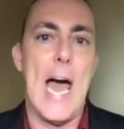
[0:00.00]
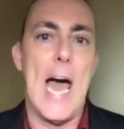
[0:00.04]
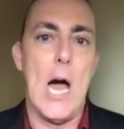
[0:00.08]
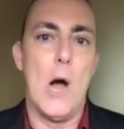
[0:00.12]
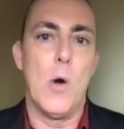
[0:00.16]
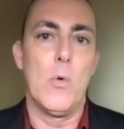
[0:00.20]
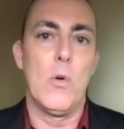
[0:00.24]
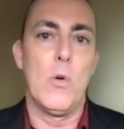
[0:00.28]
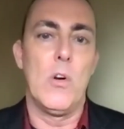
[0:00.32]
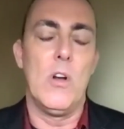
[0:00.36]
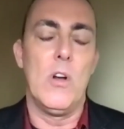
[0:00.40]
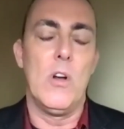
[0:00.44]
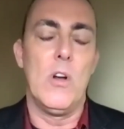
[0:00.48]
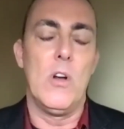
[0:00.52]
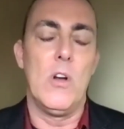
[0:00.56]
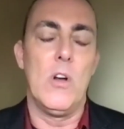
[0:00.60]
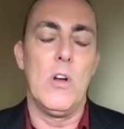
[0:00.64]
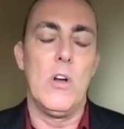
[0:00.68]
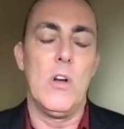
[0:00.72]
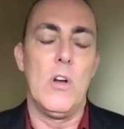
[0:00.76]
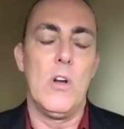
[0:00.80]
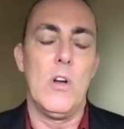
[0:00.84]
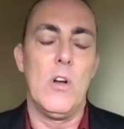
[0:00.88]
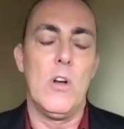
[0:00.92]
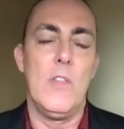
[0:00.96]
hour and
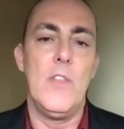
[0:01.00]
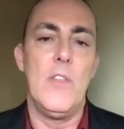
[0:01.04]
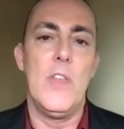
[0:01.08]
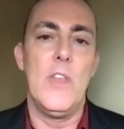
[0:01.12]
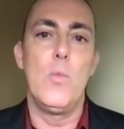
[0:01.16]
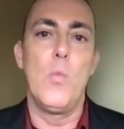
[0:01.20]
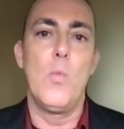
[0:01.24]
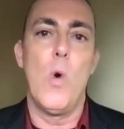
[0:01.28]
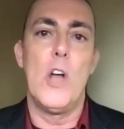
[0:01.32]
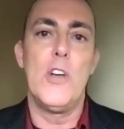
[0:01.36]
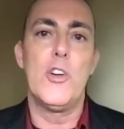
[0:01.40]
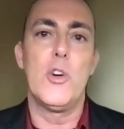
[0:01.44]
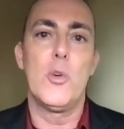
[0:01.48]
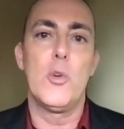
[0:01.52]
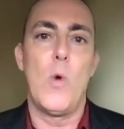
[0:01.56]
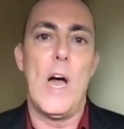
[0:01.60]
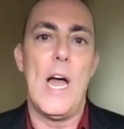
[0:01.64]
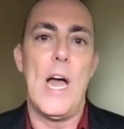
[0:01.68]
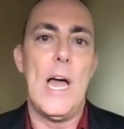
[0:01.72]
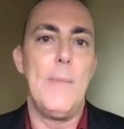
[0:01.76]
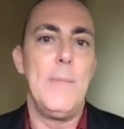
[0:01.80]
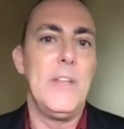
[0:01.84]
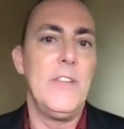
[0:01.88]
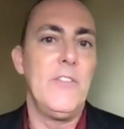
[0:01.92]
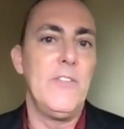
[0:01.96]
then wonder why I'm
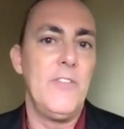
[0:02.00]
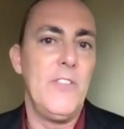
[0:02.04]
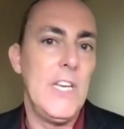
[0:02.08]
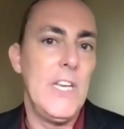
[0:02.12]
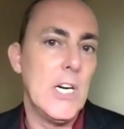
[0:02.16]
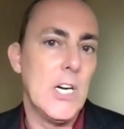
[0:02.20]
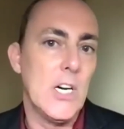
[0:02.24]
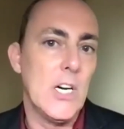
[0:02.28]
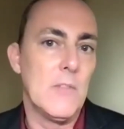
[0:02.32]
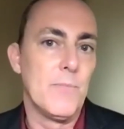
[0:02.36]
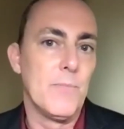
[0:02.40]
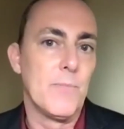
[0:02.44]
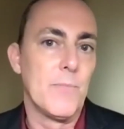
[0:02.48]
in fear.